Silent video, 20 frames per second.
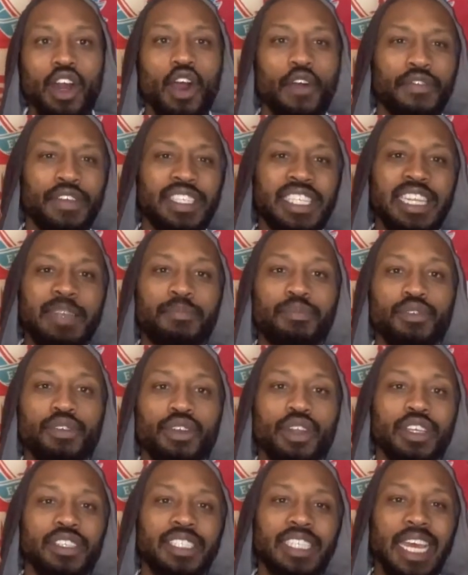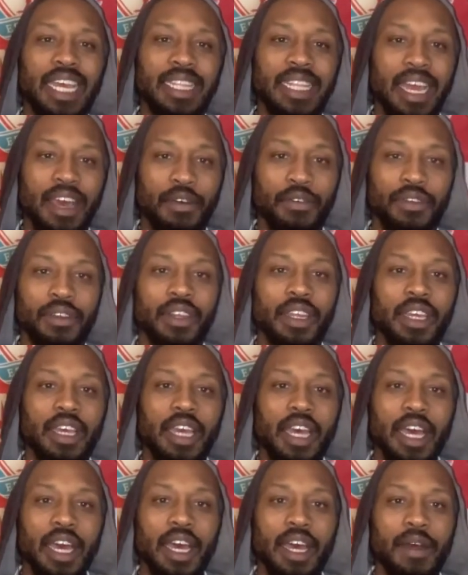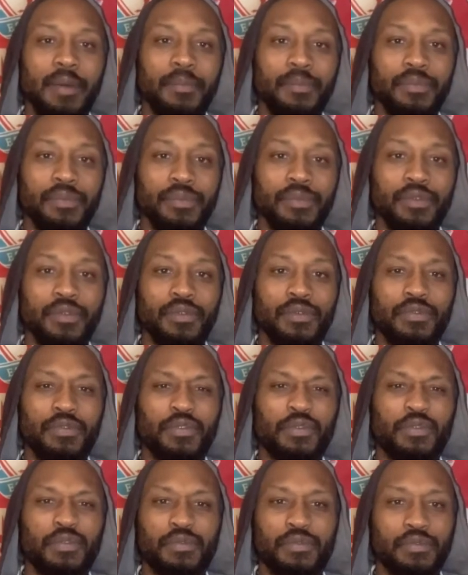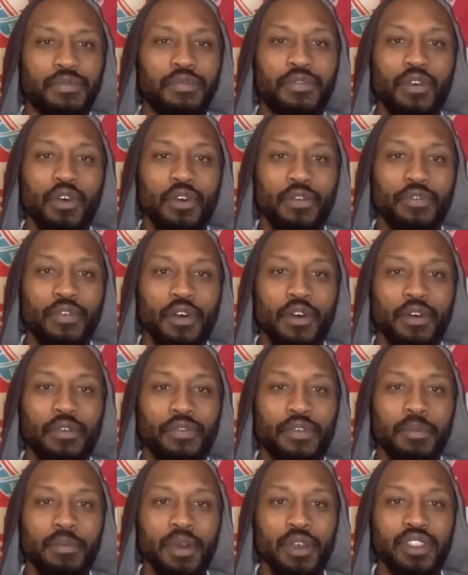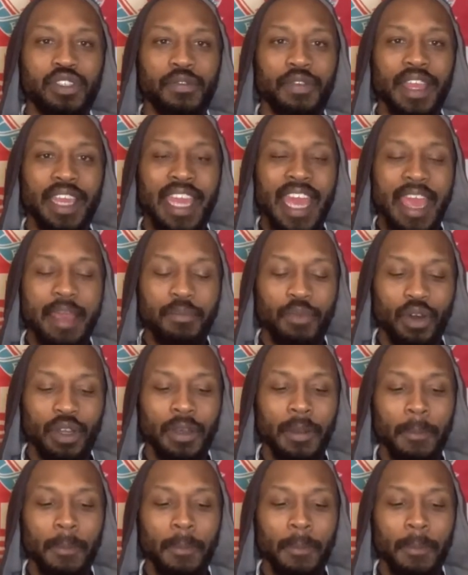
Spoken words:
Obviously, Bruno sat down for most of it and came on.